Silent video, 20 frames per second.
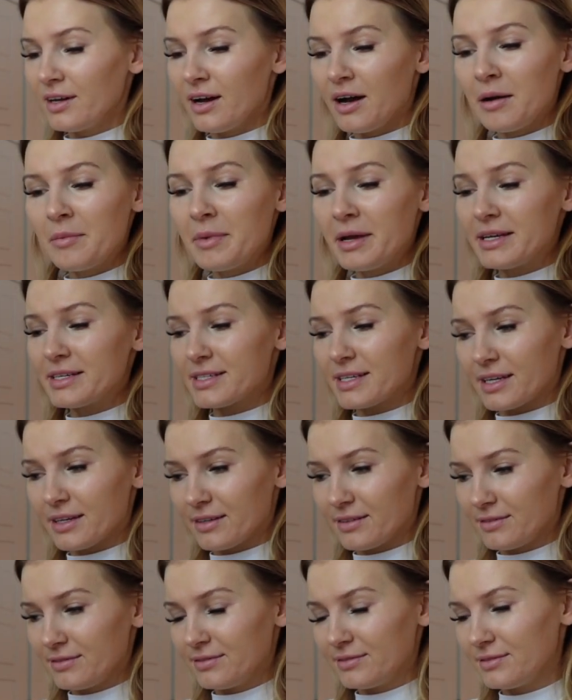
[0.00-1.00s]
Amazing,
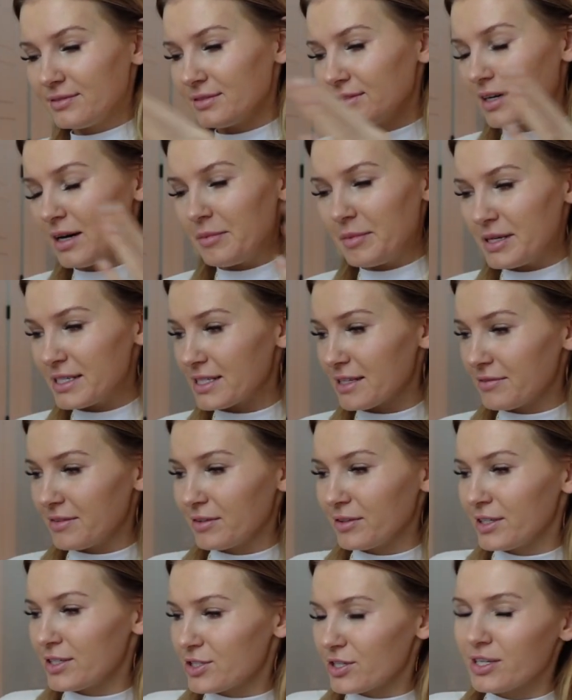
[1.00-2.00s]
amazing
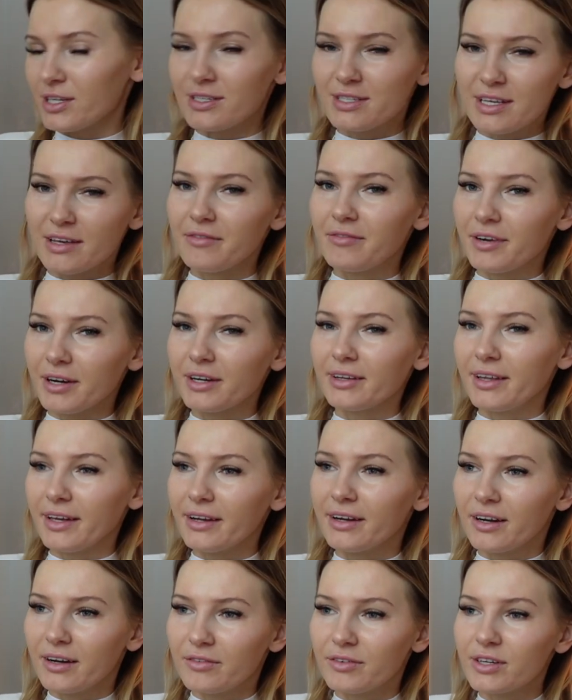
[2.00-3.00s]
foundation. It does have very
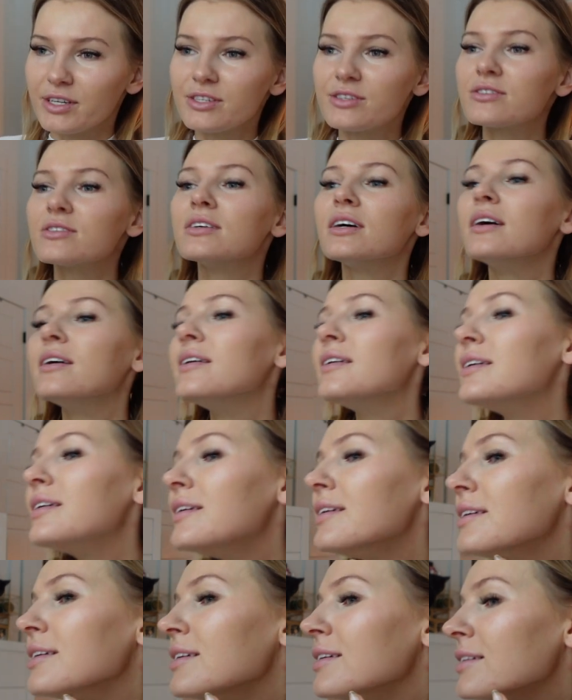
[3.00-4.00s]
light coverage.
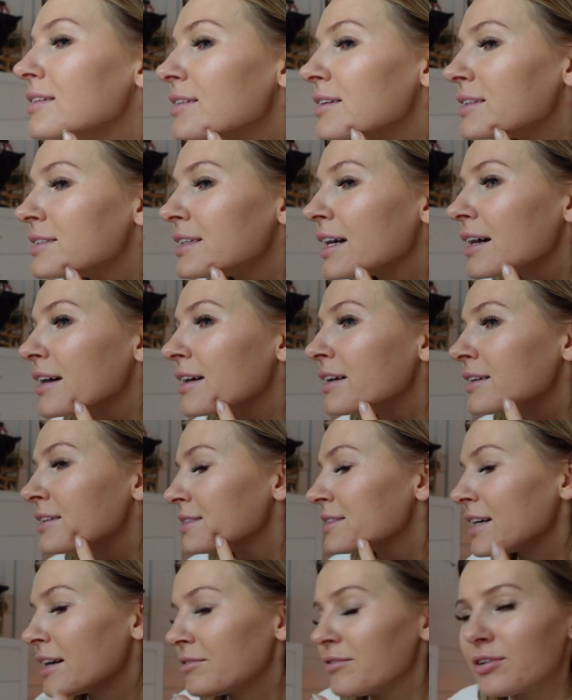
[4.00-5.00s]
It's not gonna,
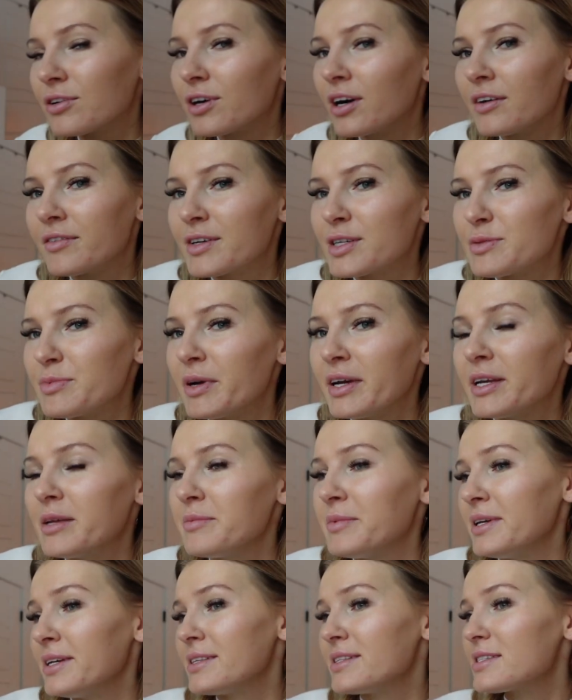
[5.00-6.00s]
it's not full coverage by any
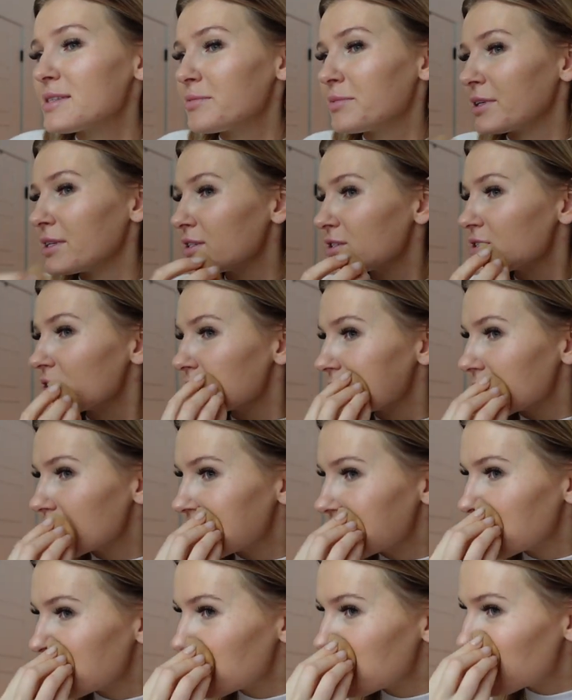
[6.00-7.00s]
means, but it's
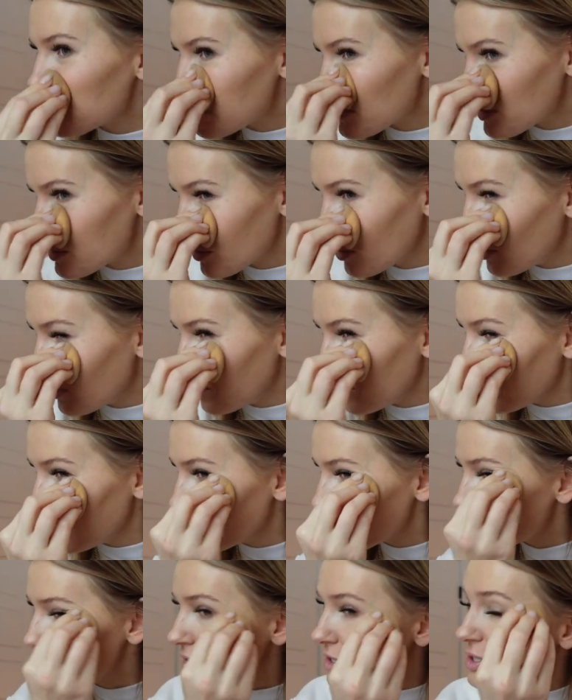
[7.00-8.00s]
just so,
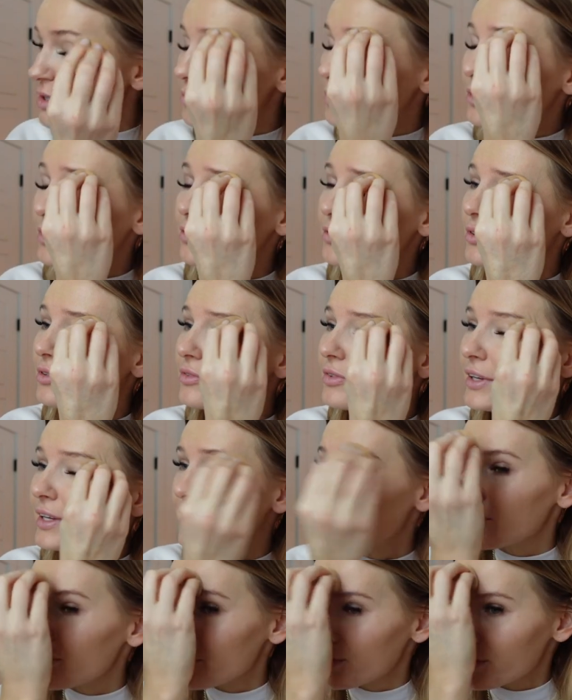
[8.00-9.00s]
such a beautiful
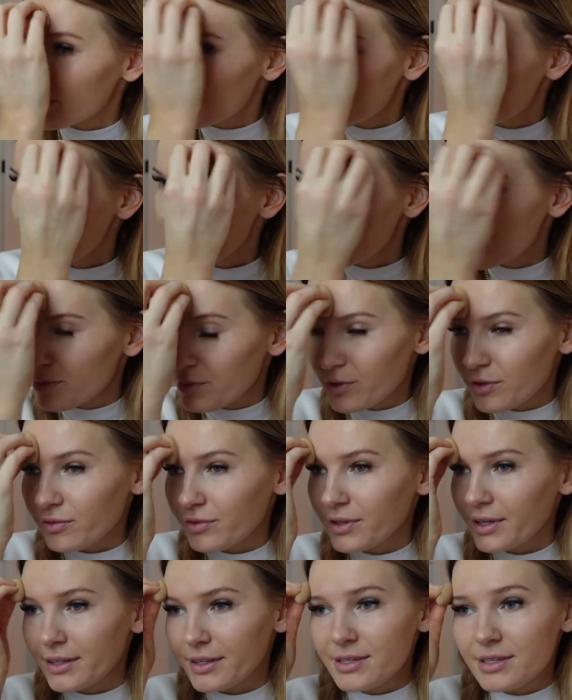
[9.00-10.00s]
finish. Sits
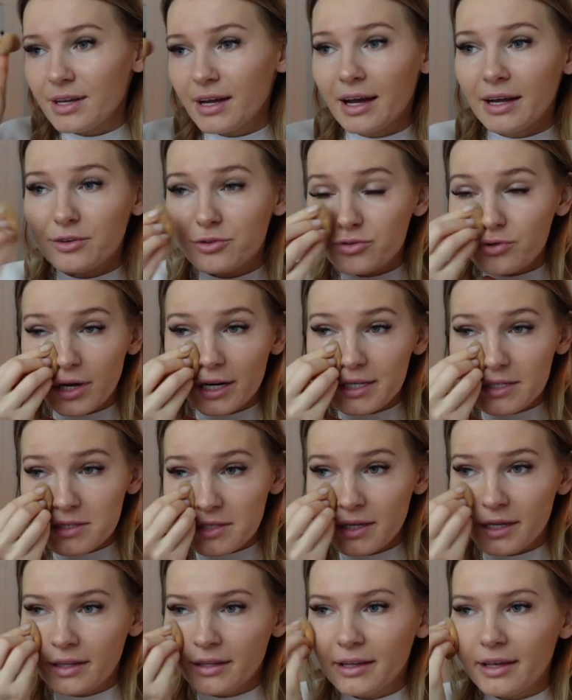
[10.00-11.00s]
beautifully on, on dry
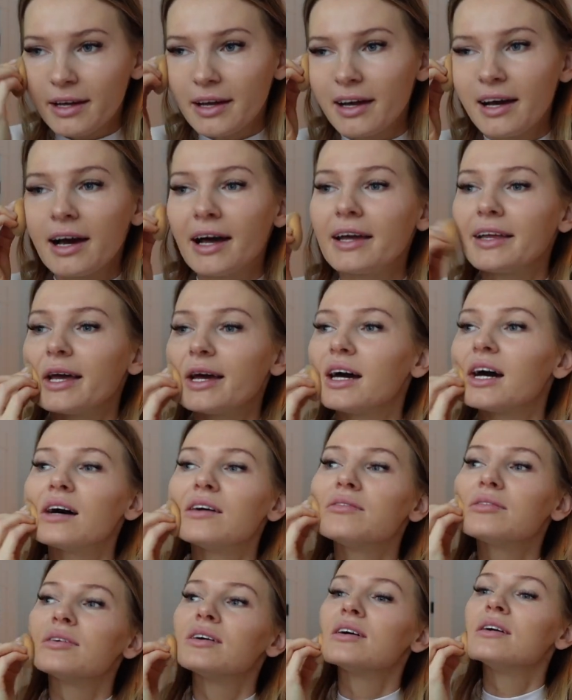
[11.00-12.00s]
skin like I
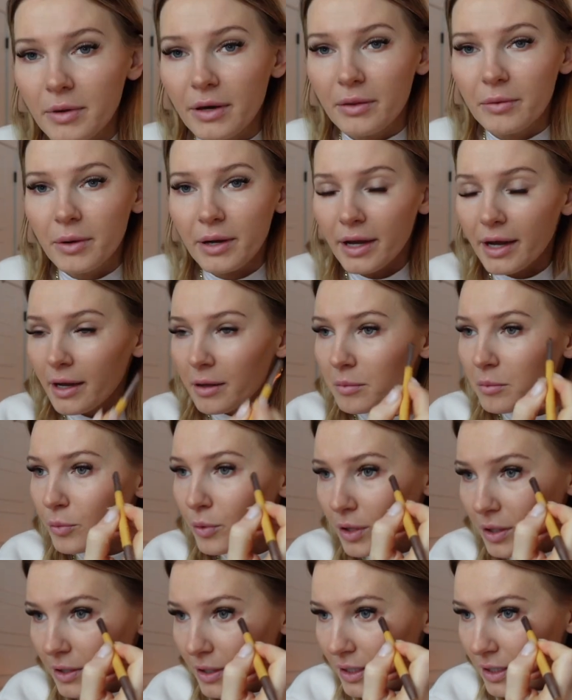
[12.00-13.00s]
have. By the way, I'm
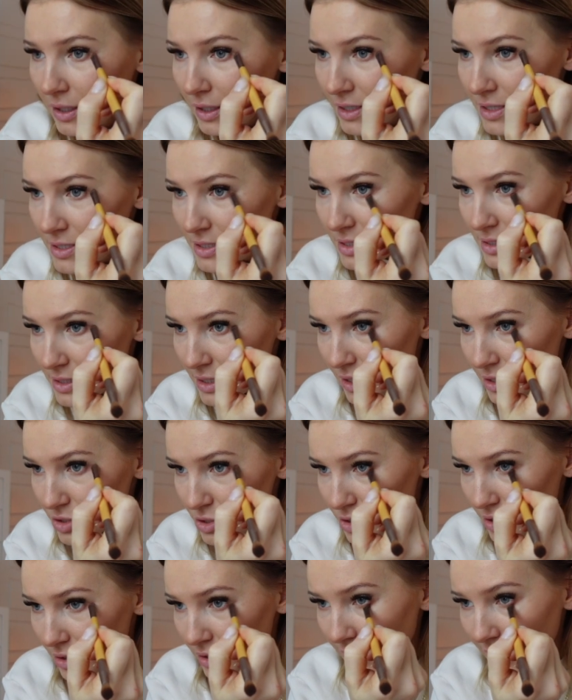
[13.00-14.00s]
wearing Easy
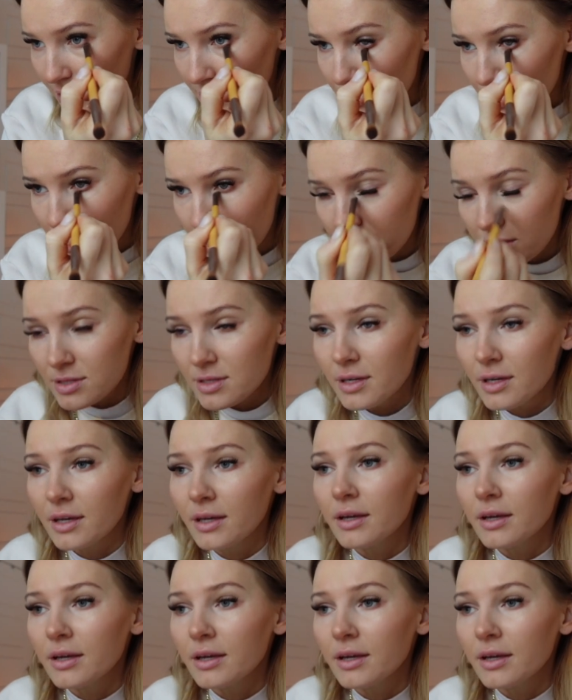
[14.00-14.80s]
Tension Lashes.